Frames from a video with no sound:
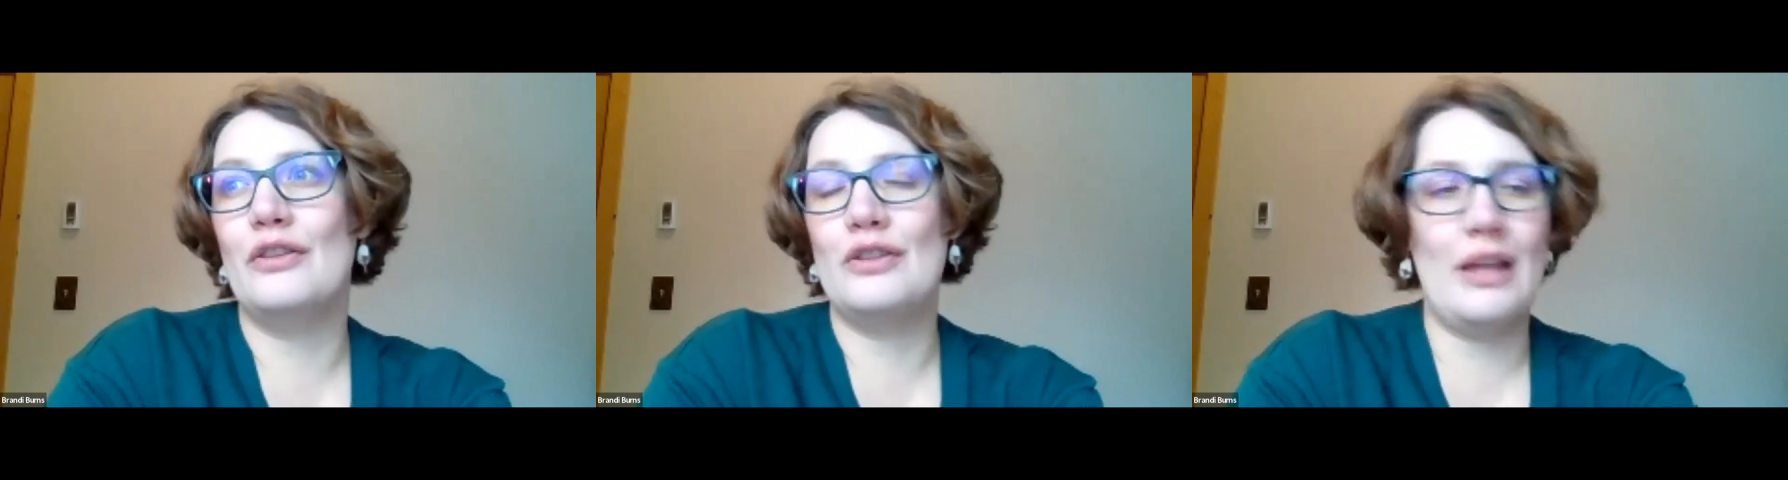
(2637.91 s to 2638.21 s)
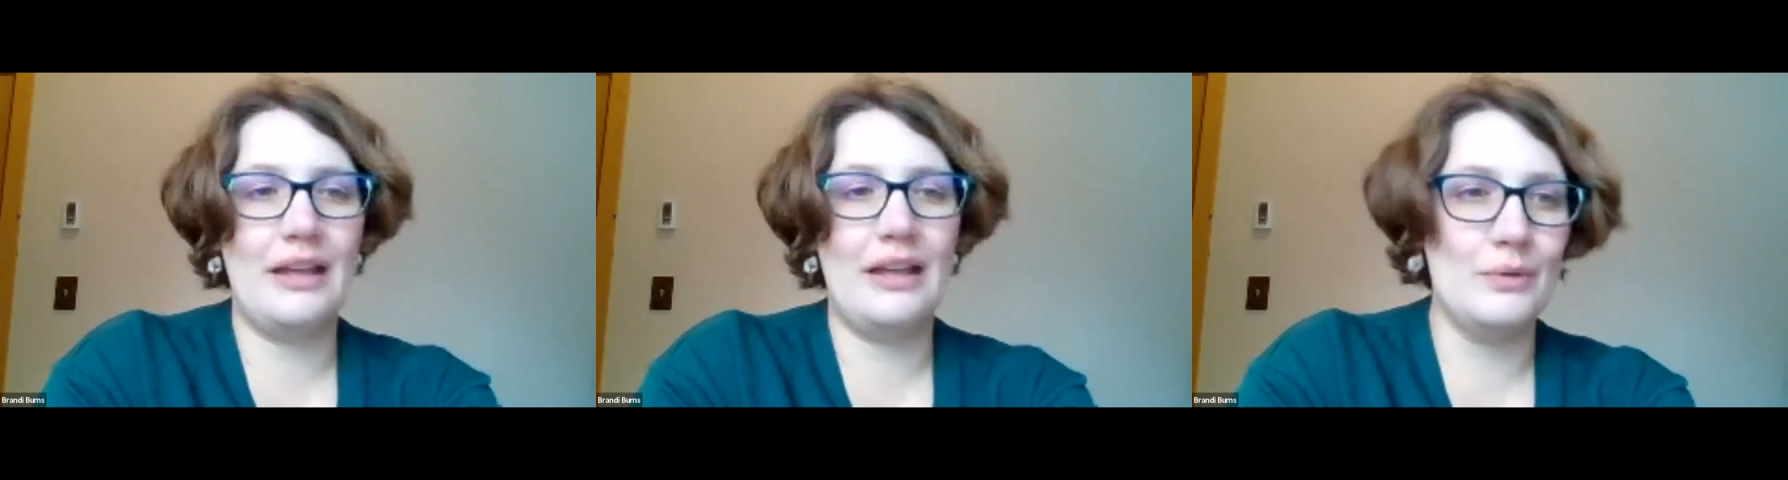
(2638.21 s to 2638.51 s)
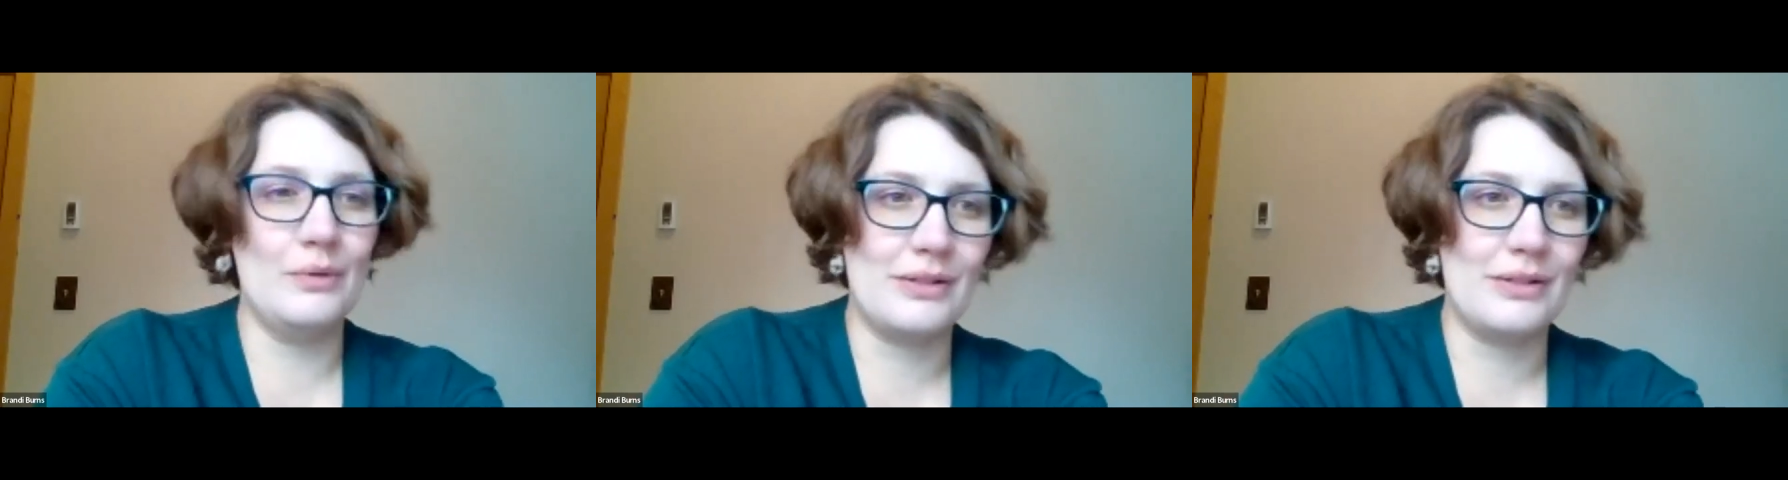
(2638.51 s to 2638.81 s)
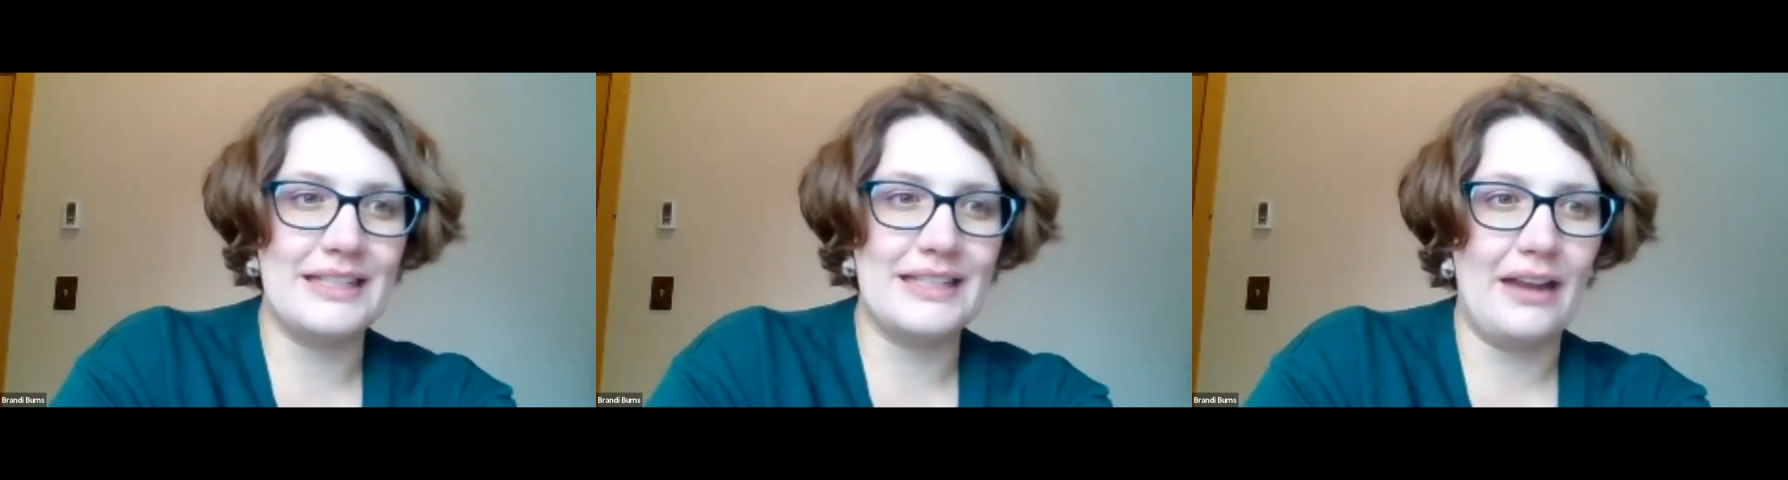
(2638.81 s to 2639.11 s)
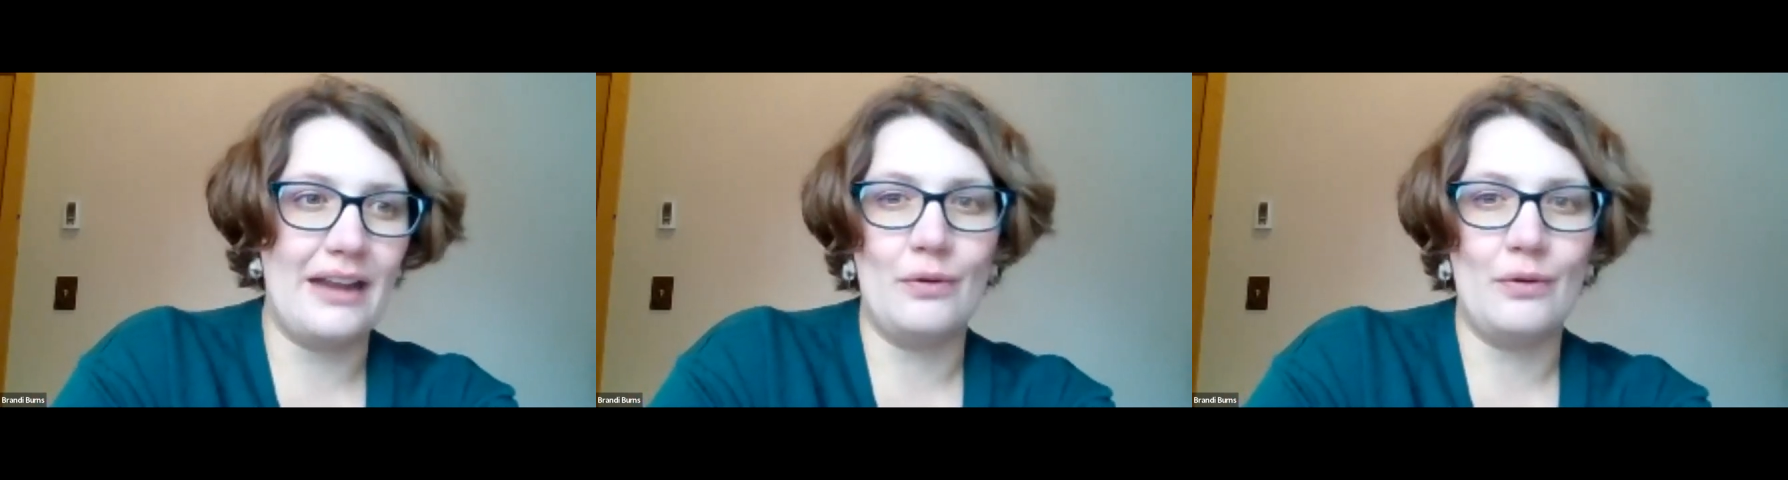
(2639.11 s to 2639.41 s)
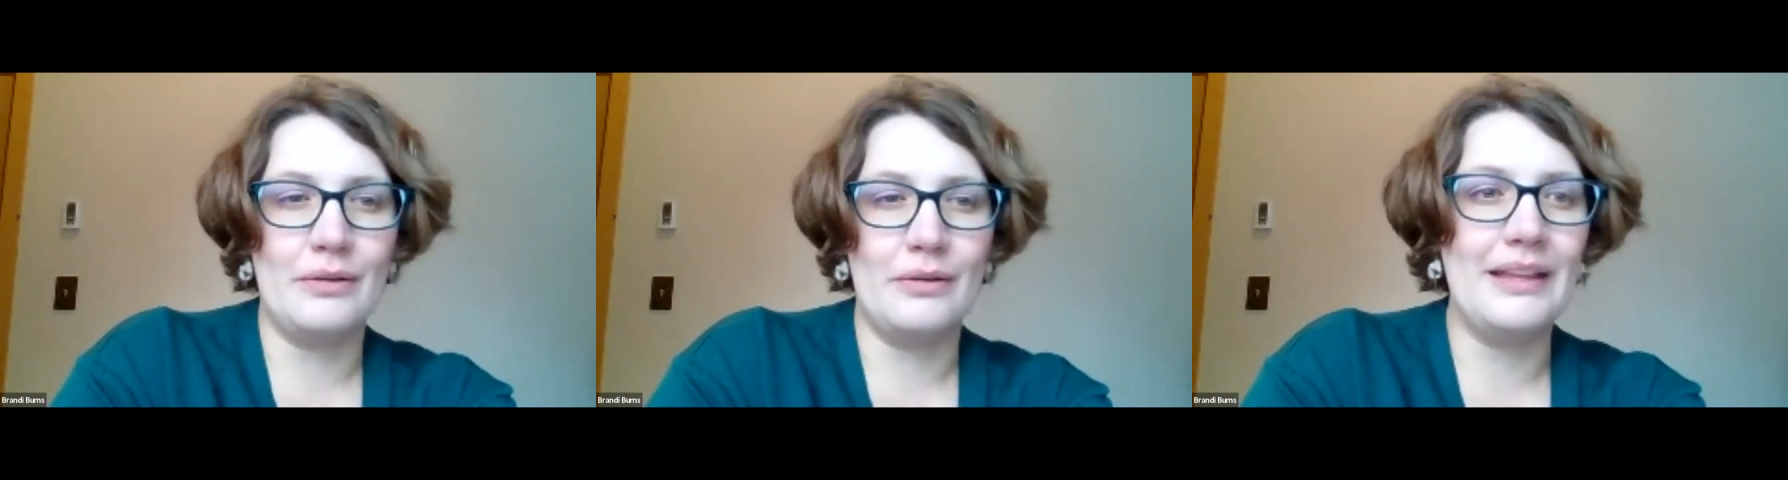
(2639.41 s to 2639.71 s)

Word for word: it, it, was really sad for her.